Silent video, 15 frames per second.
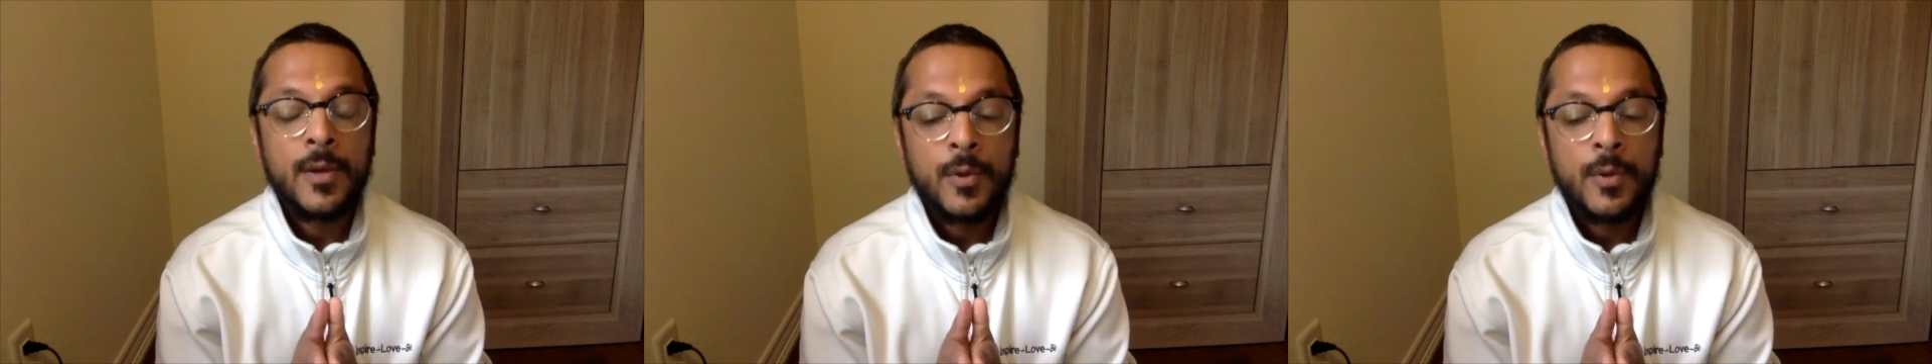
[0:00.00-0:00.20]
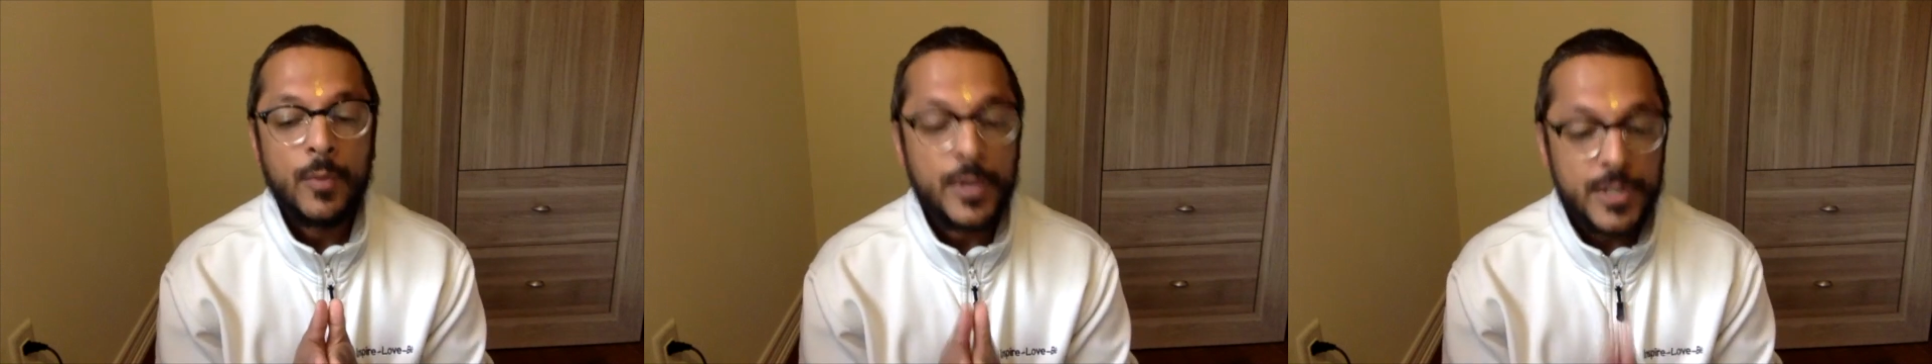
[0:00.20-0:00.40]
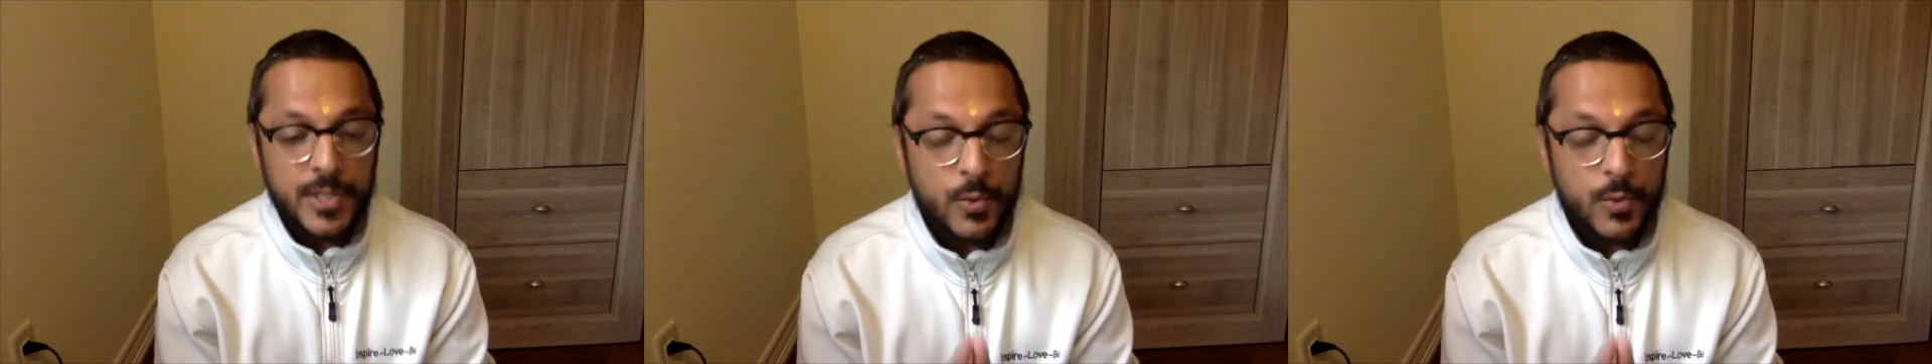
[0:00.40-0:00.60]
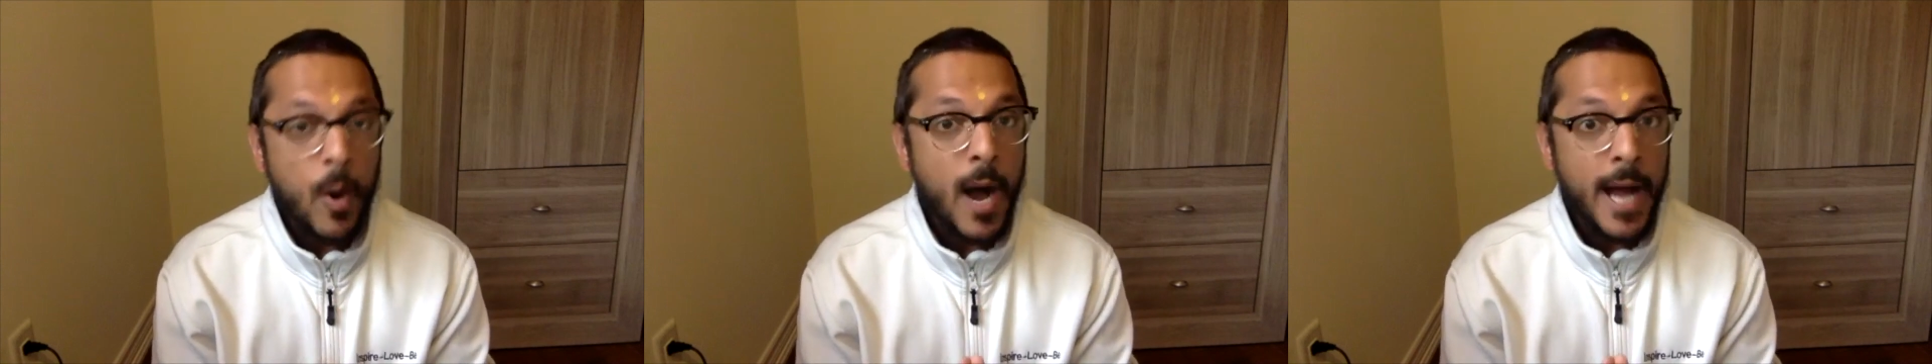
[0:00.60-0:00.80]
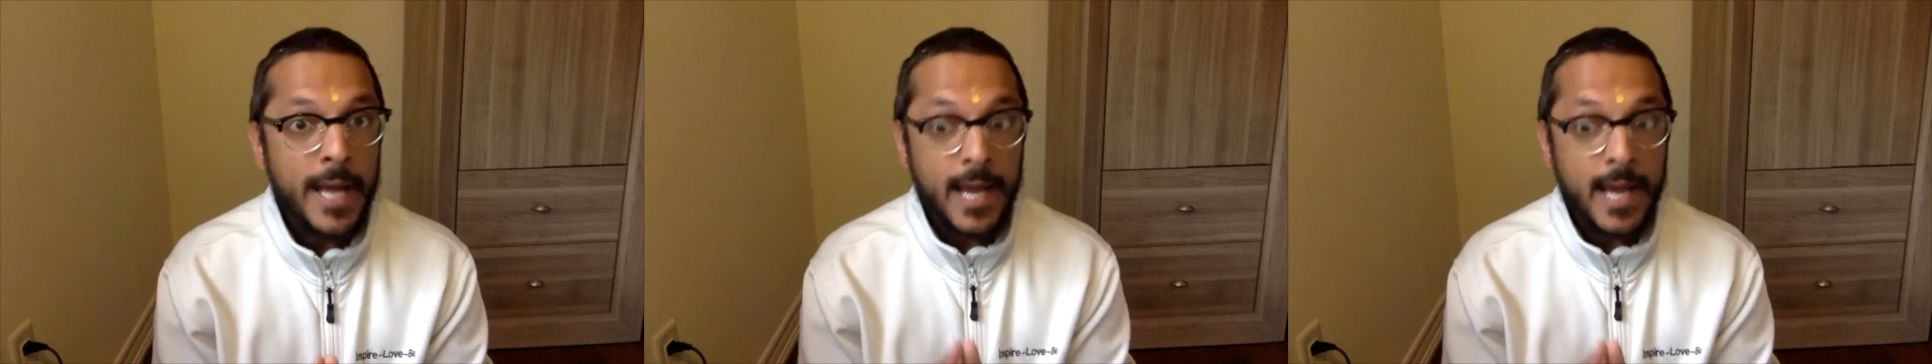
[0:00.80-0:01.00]
which is
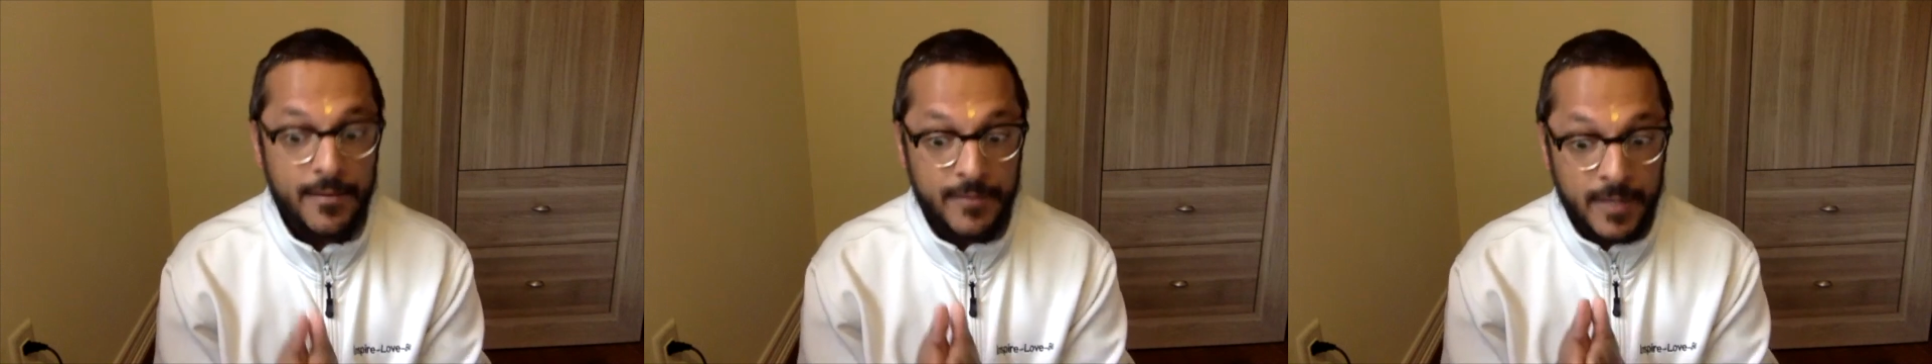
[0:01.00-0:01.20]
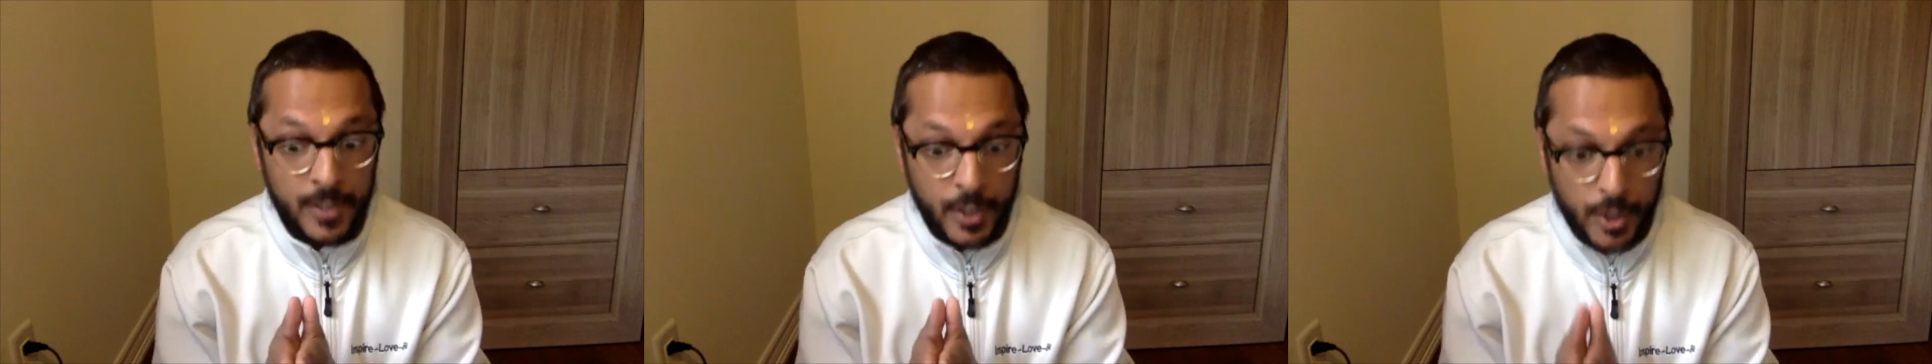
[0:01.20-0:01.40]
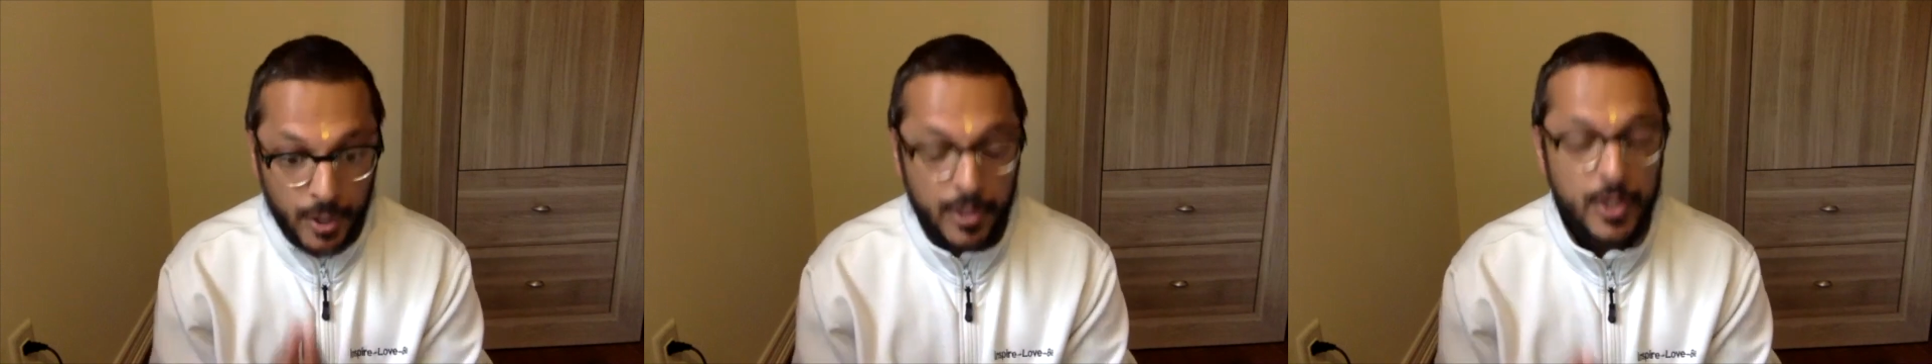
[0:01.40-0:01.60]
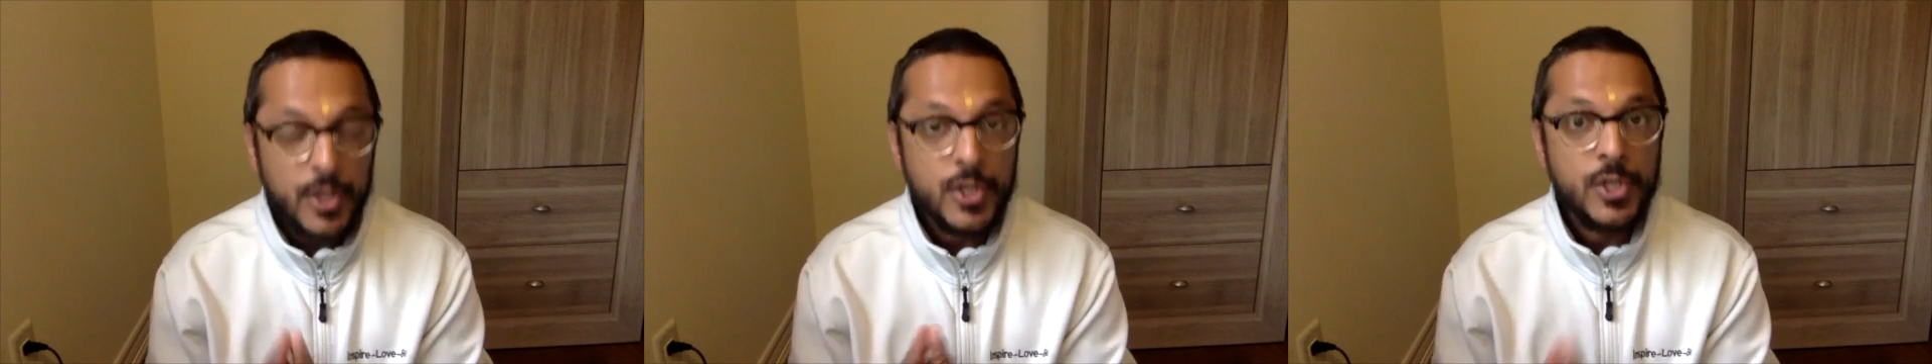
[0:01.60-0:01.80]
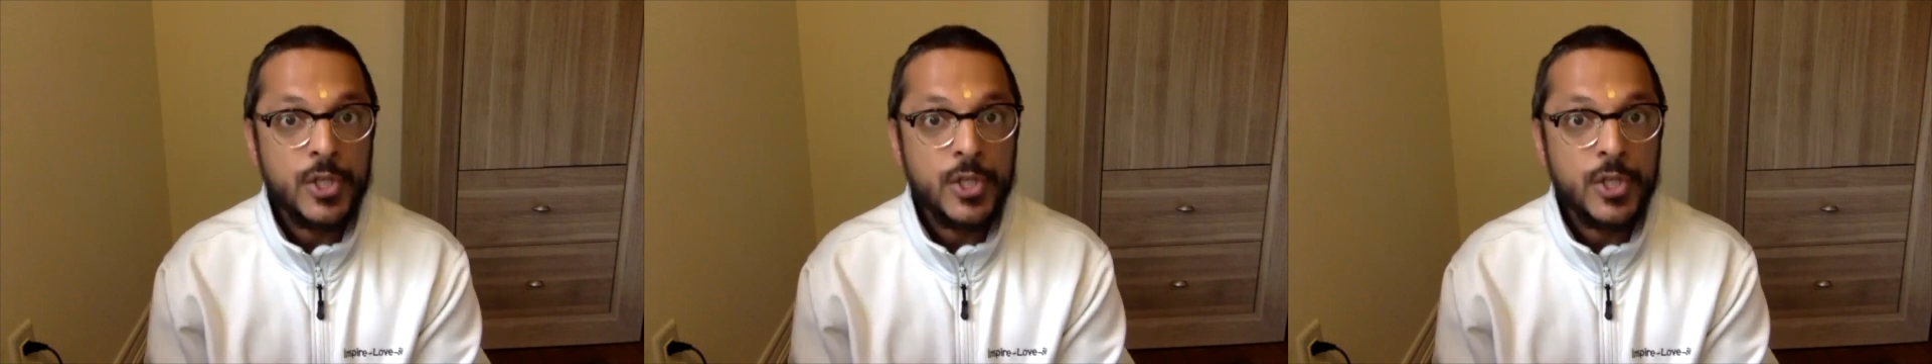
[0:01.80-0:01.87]
why I've encouraged